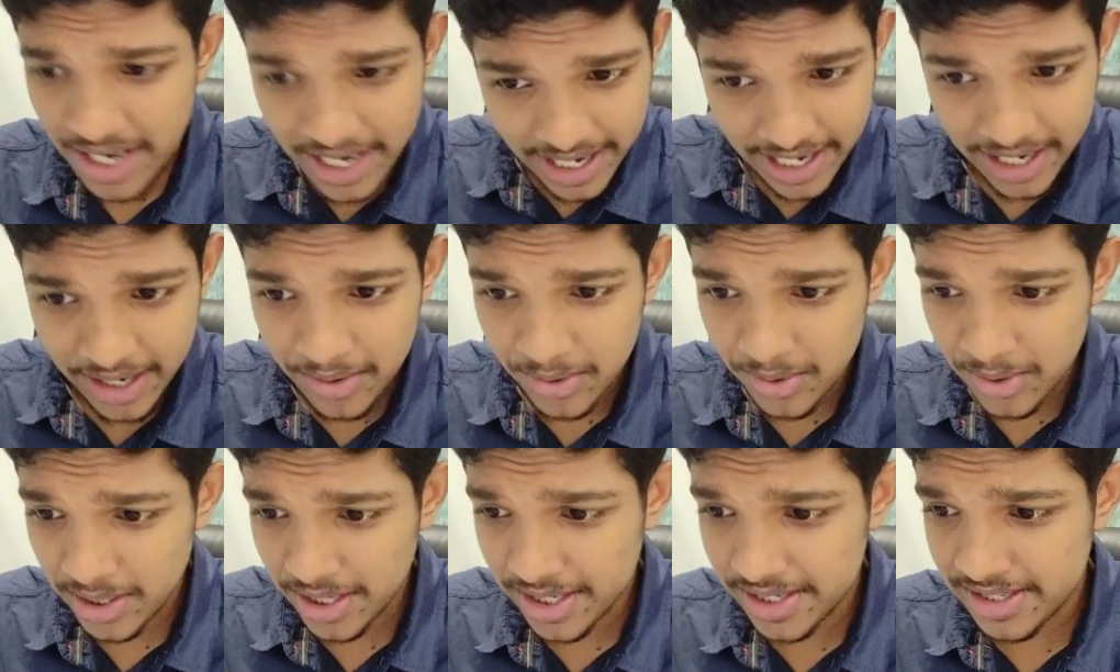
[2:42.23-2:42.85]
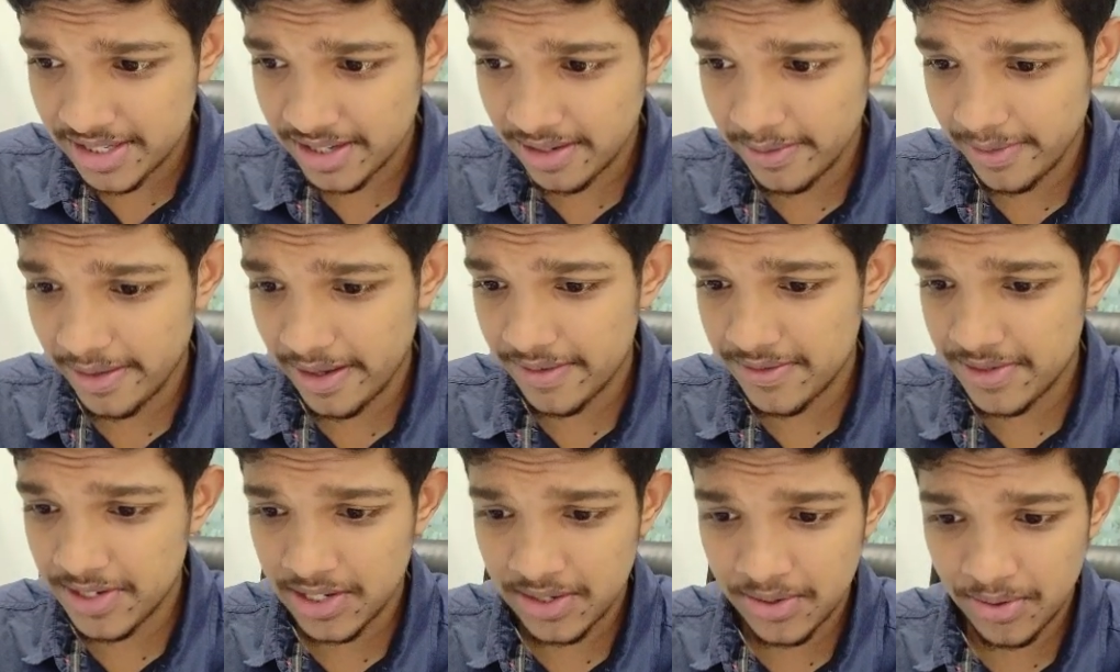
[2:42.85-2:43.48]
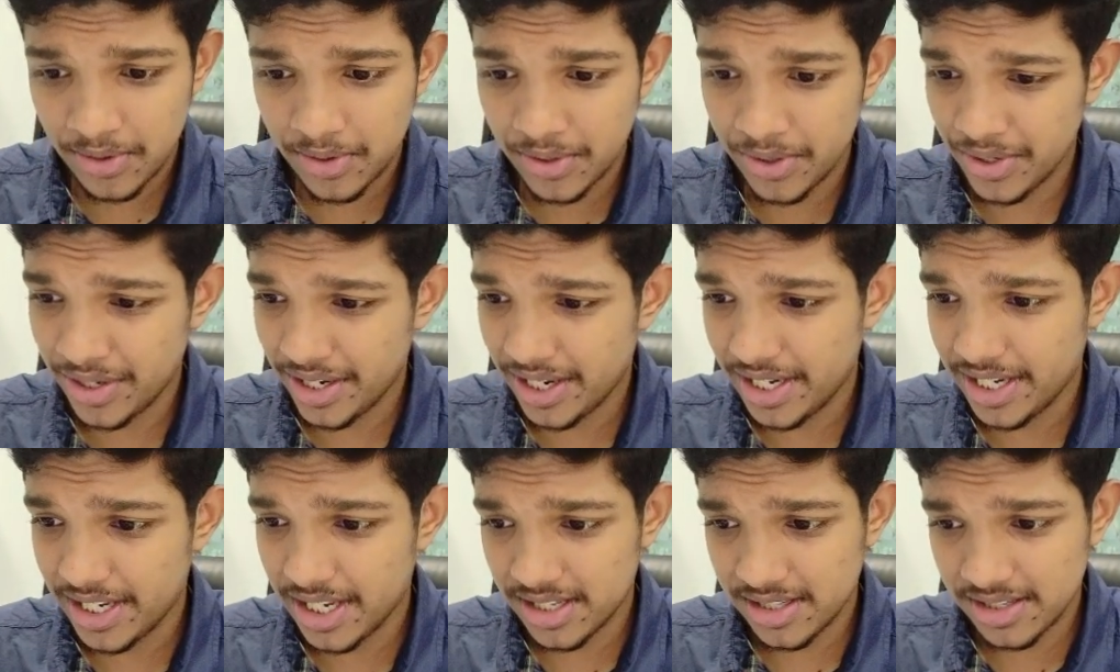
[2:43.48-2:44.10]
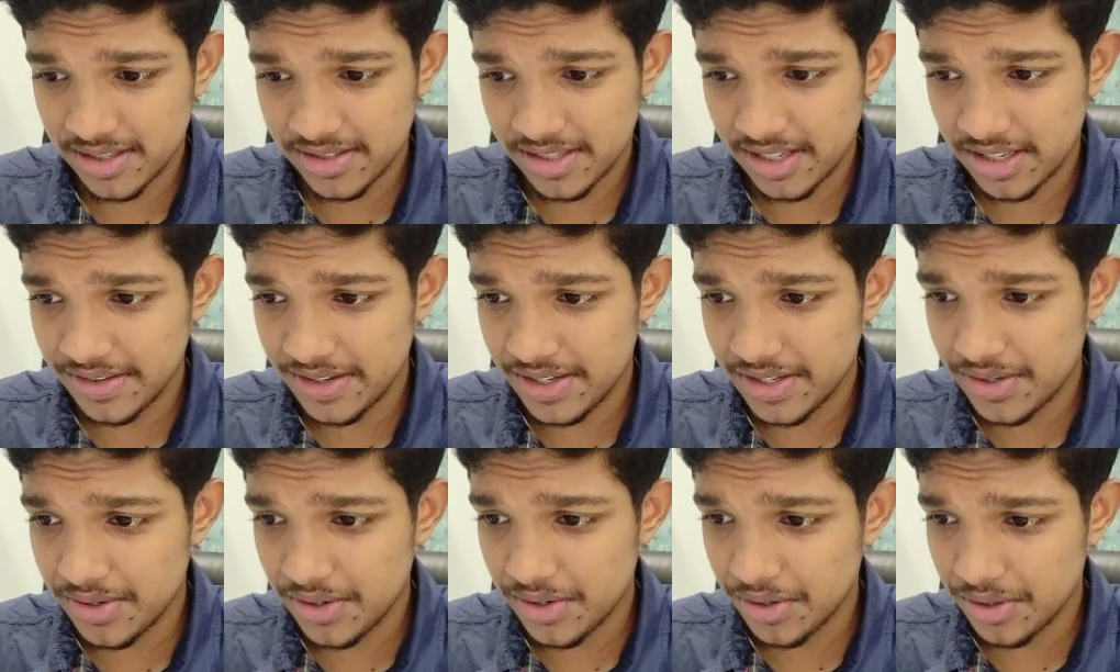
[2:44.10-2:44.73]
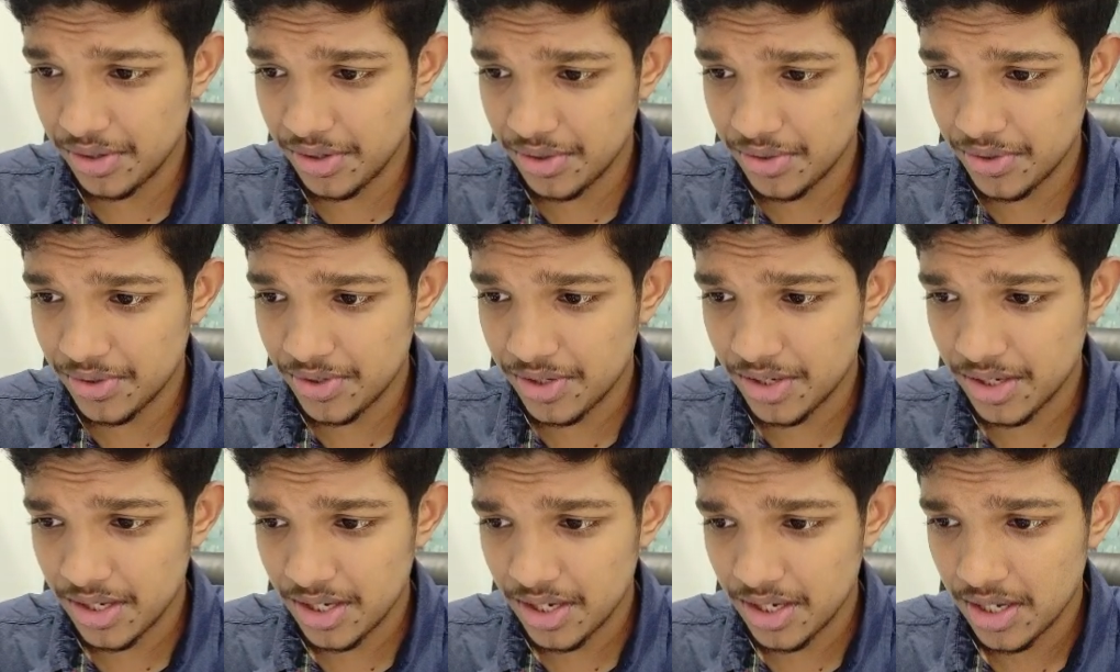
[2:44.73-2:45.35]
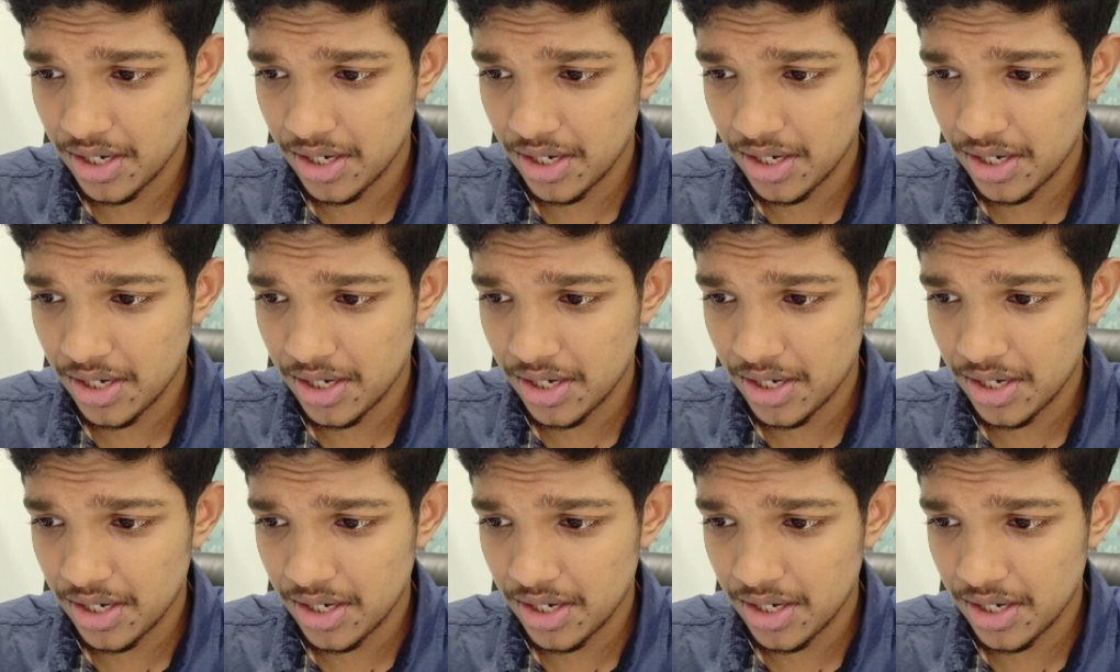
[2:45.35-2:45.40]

Hey, Google itself gives it, or any other service you could use.